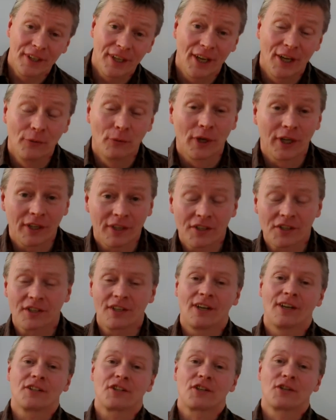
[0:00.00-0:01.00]
video we're going to
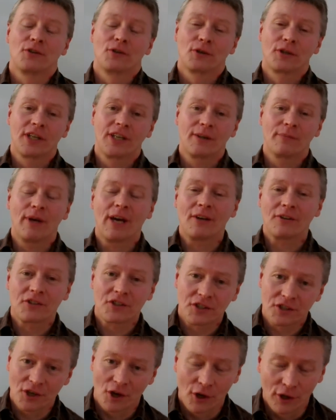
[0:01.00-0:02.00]
start talking about
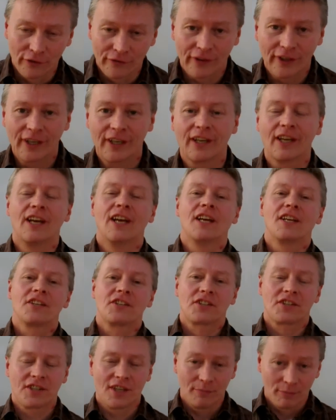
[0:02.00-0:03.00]
solving
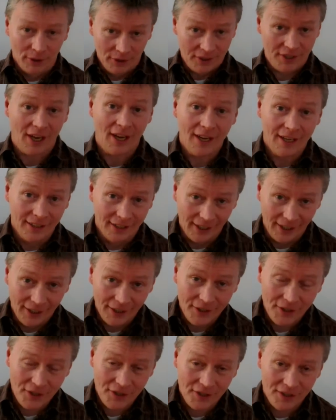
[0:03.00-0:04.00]

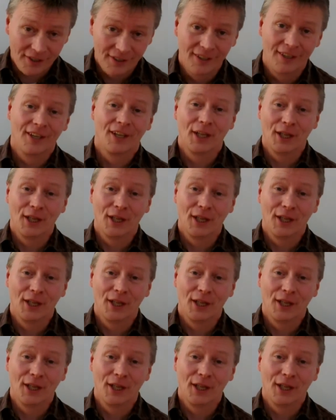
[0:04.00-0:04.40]
simultaneous